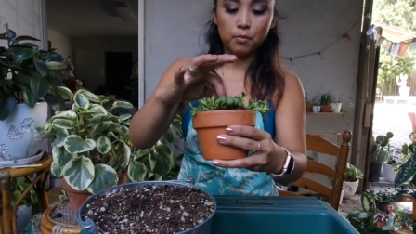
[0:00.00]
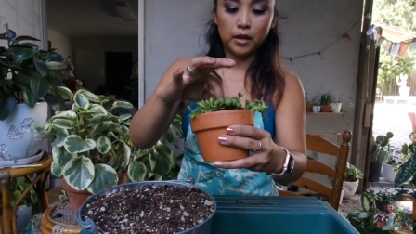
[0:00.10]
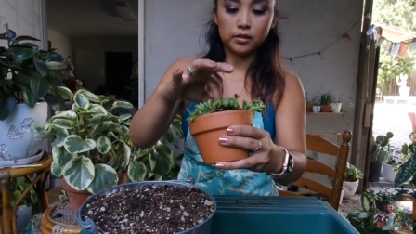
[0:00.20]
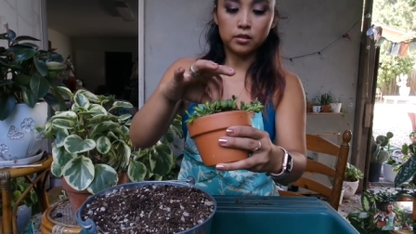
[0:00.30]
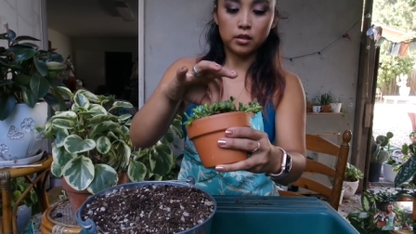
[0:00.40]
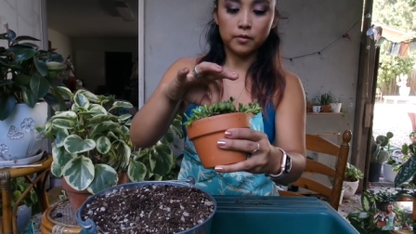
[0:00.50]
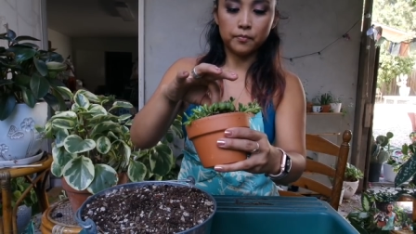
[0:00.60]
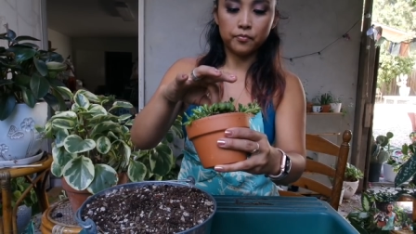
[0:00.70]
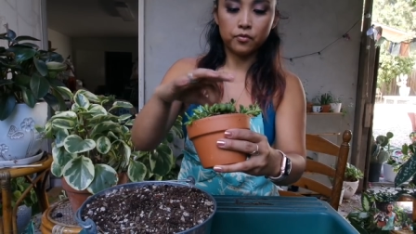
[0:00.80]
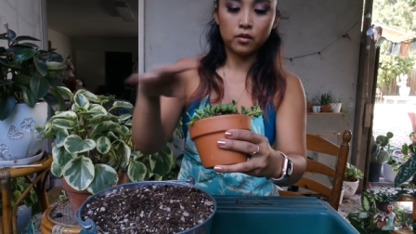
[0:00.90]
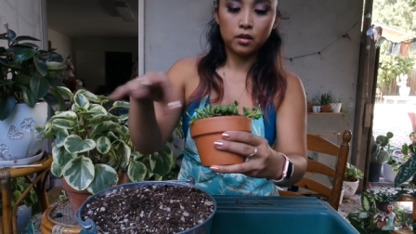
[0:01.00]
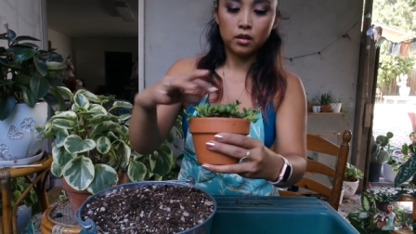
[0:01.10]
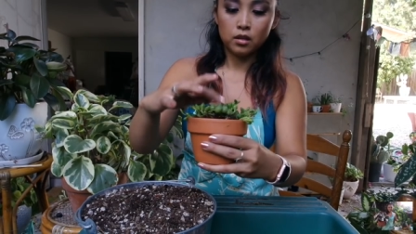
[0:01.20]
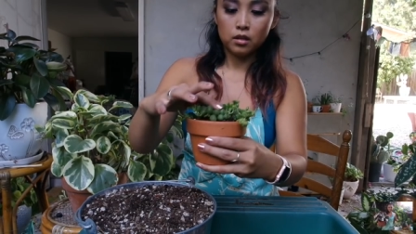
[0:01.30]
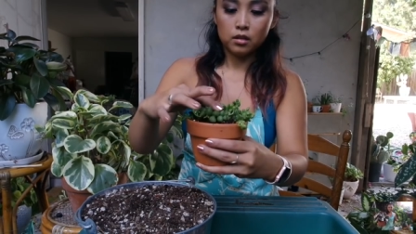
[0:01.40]
planter.
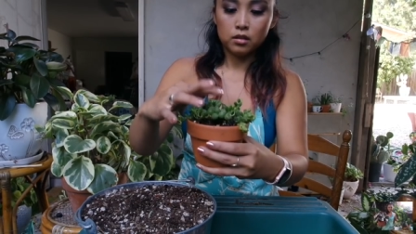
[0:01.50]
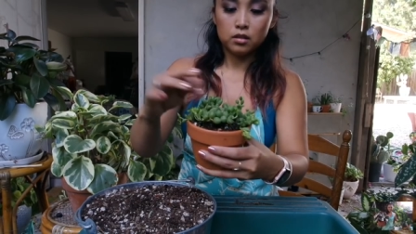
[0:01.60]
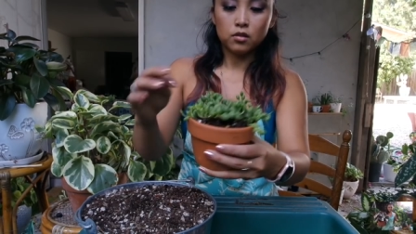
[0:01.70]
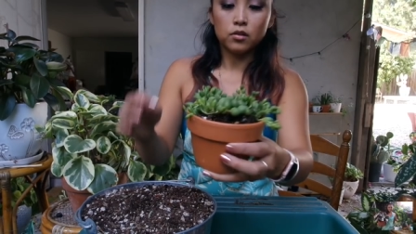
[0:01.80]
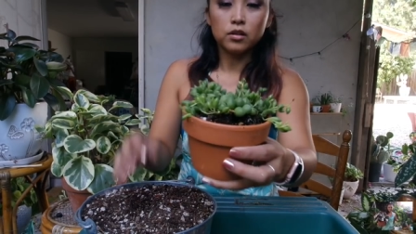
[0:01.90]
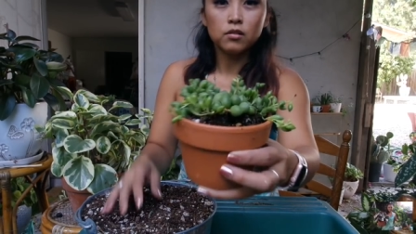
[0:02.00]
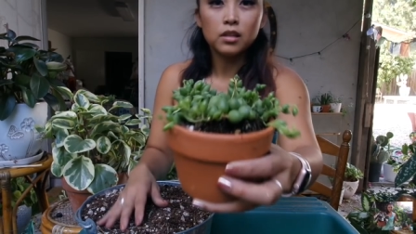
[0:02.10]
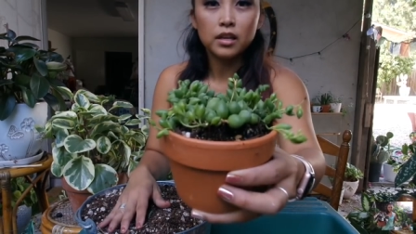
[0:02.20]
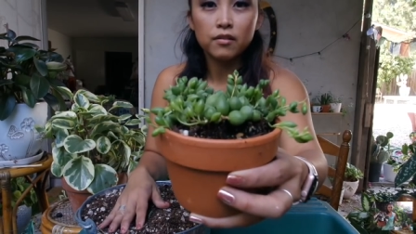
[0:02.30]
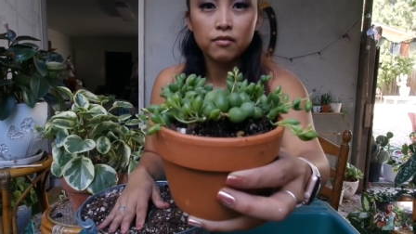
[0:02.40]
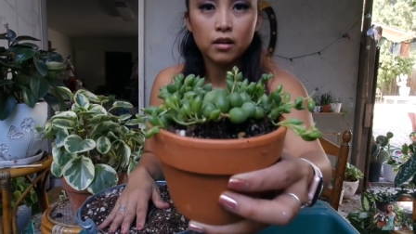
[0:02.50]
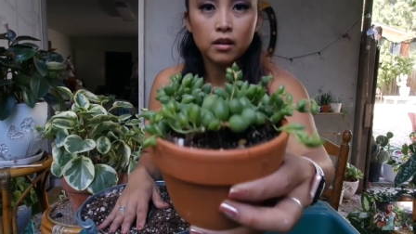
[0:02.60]
So it'll live